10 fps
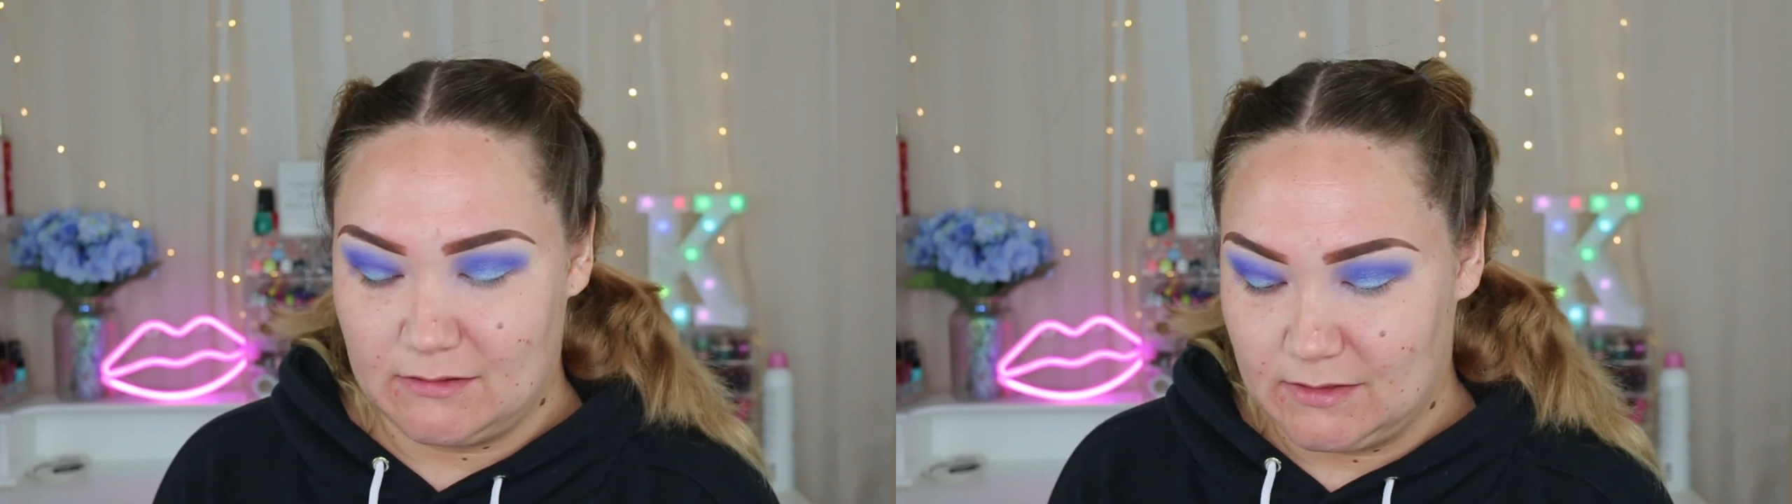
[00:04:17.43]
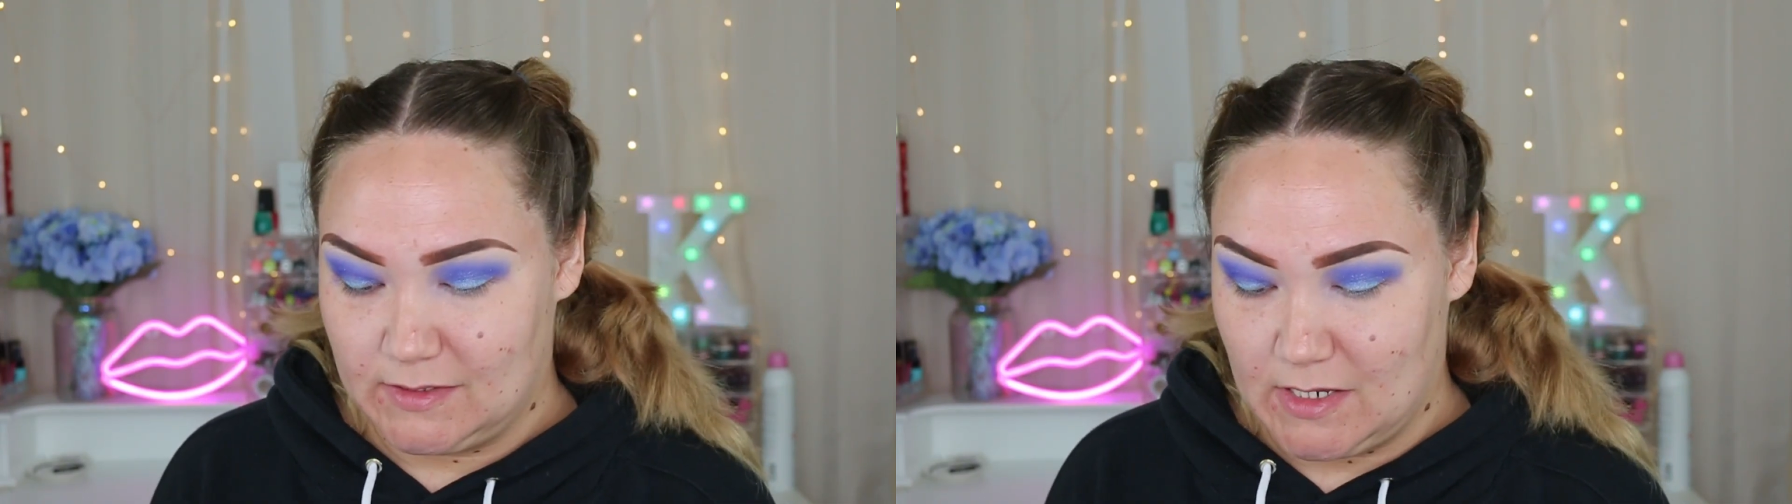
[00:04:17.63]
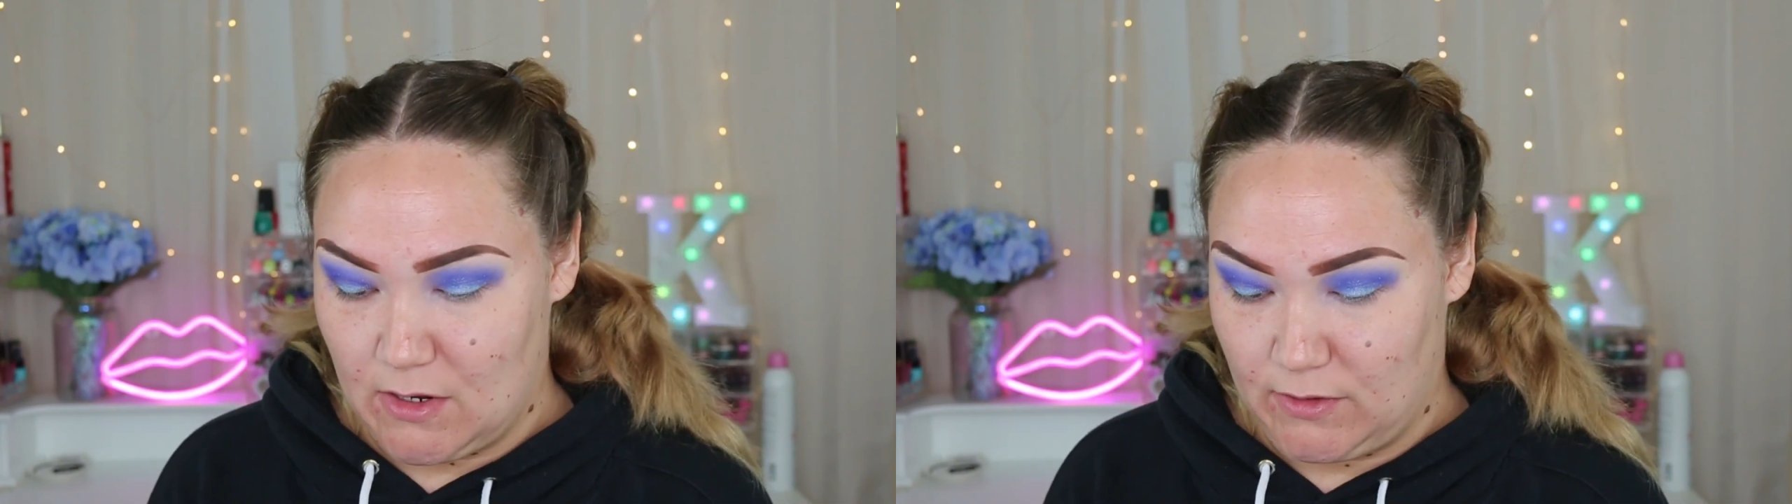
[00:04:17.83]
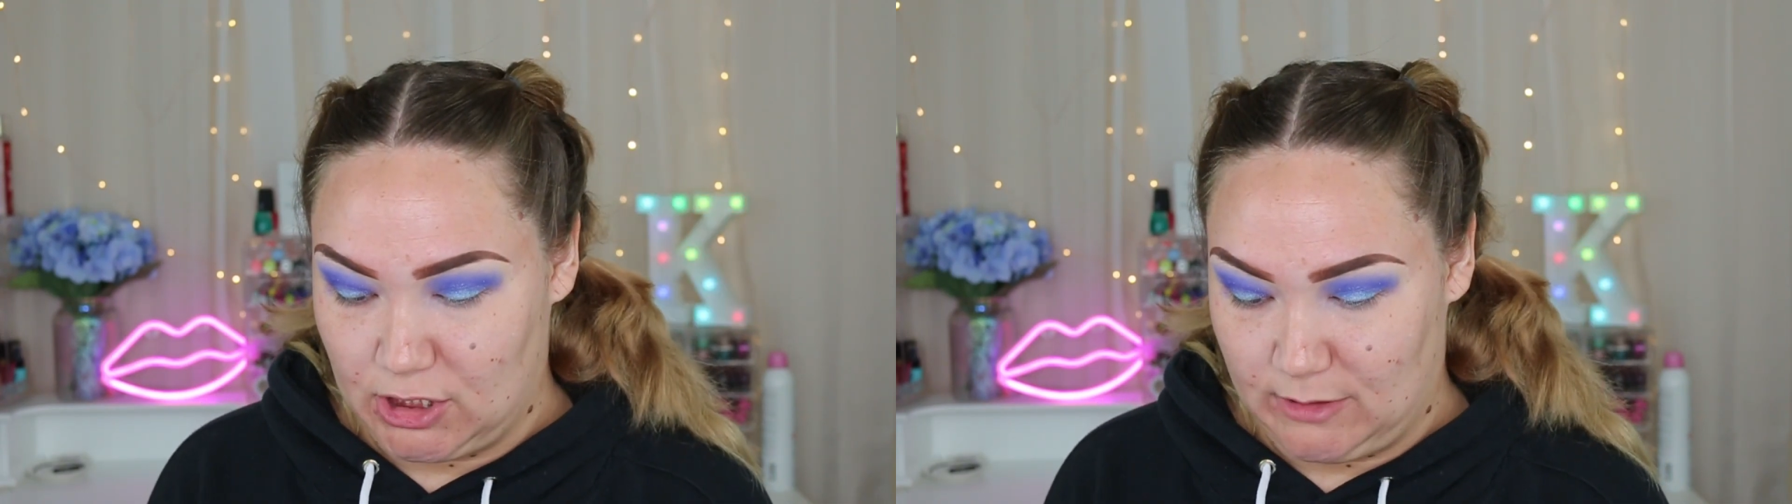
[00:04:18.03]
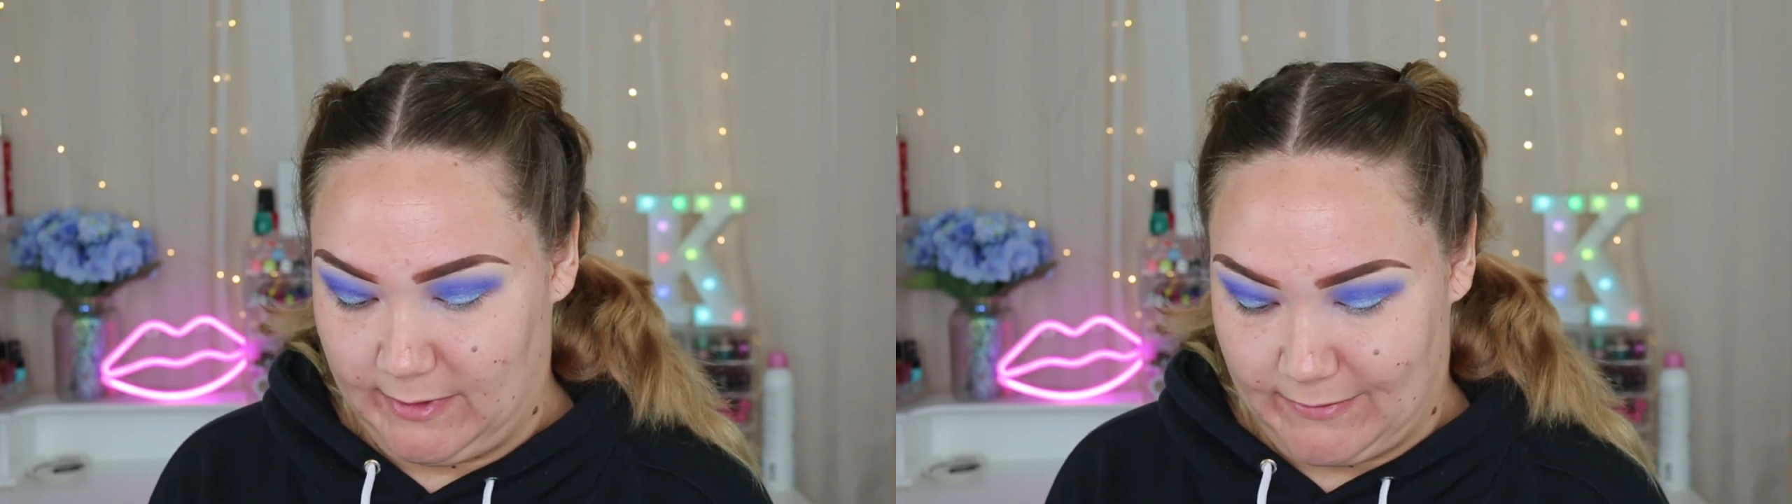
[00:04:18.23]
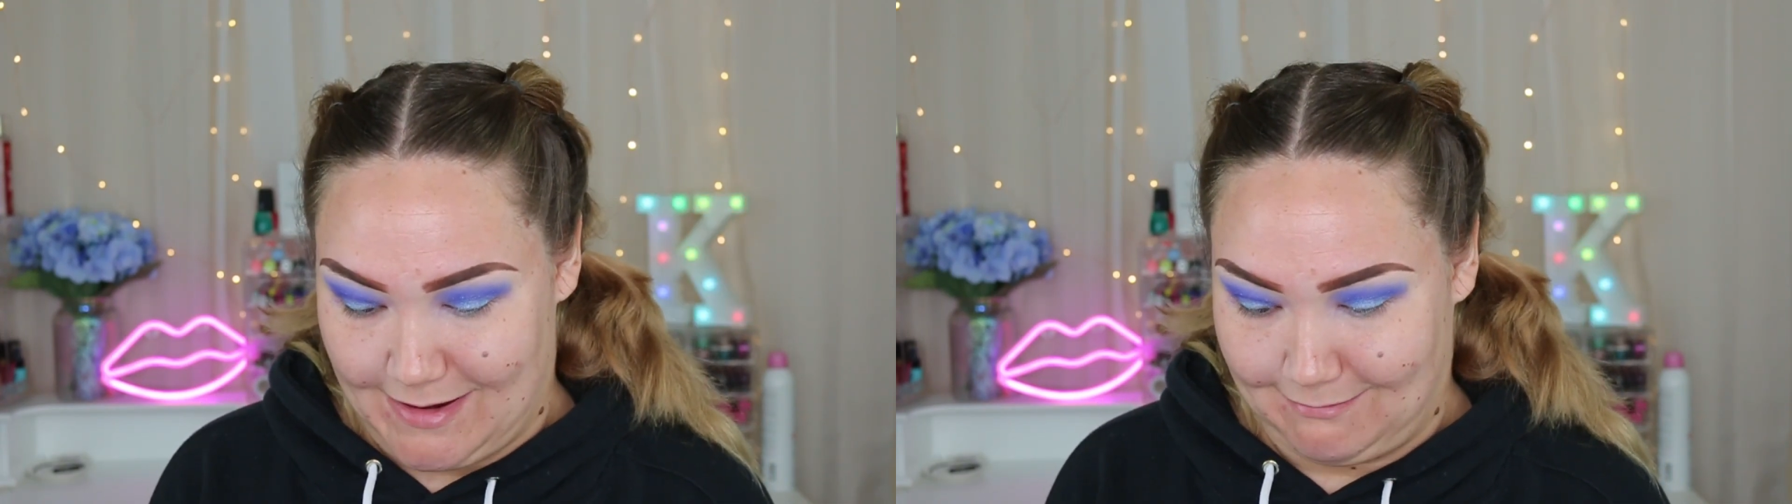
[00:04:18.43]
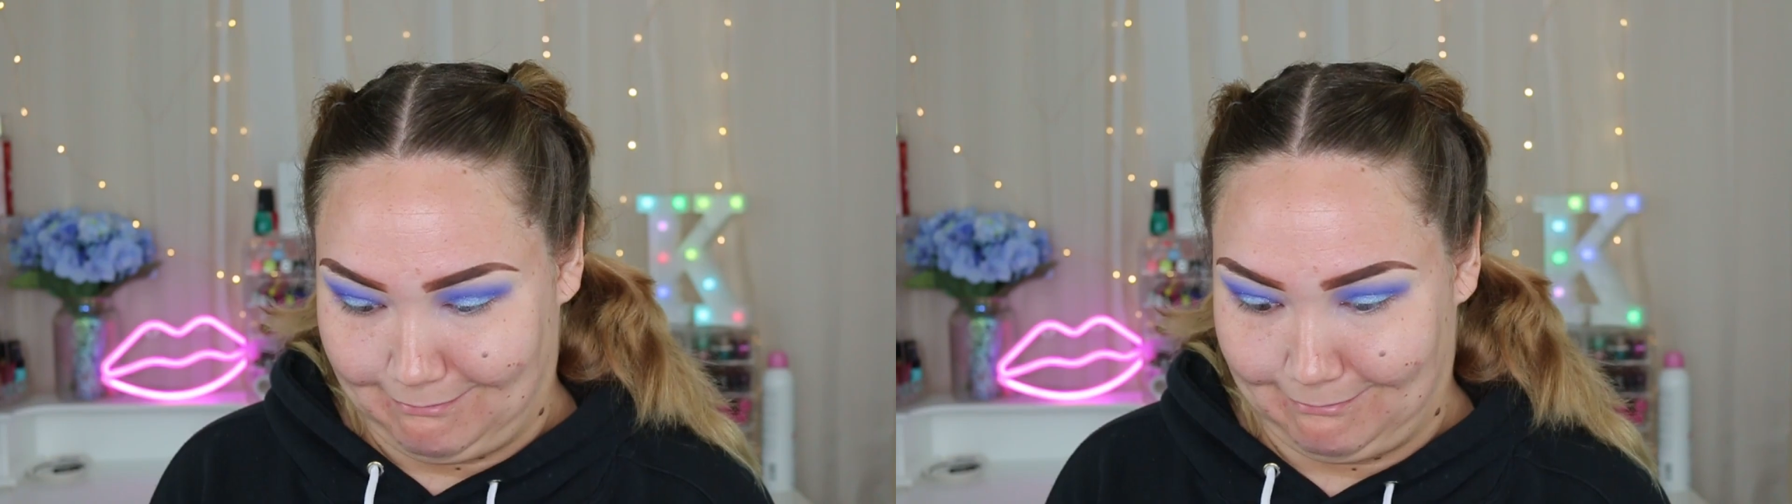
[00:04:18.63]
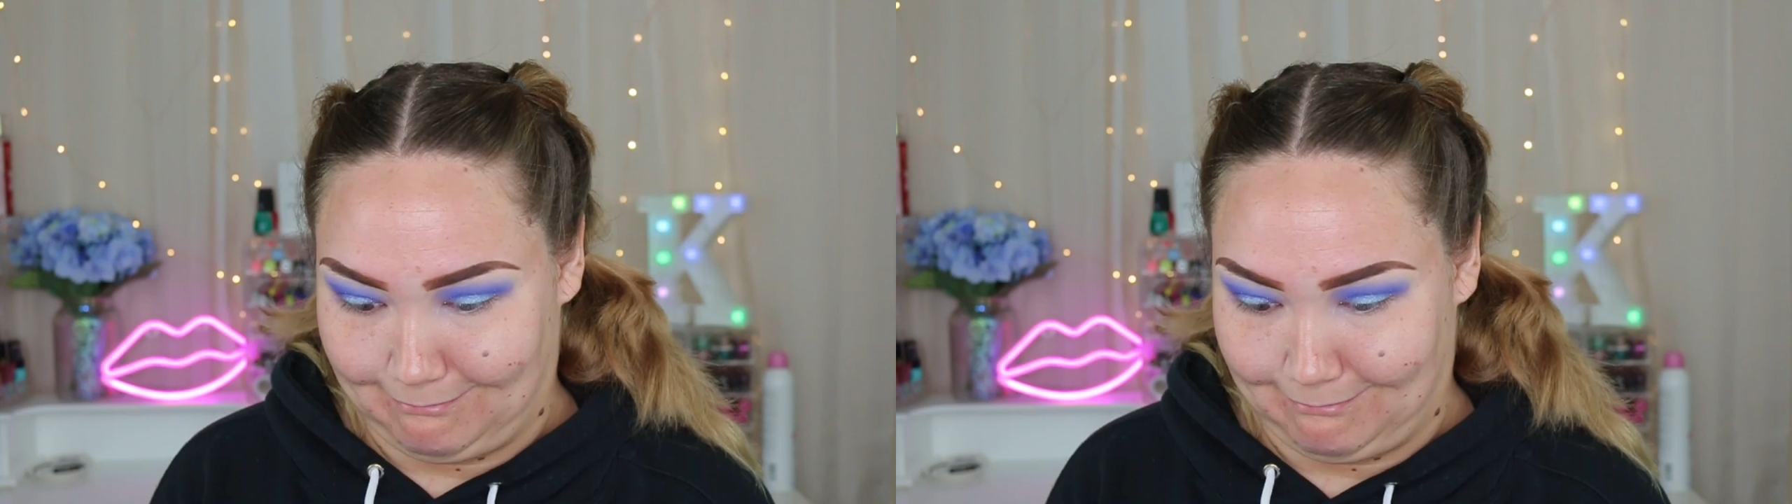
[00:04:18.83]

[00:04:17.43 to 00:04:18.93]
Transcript: so this should be fun.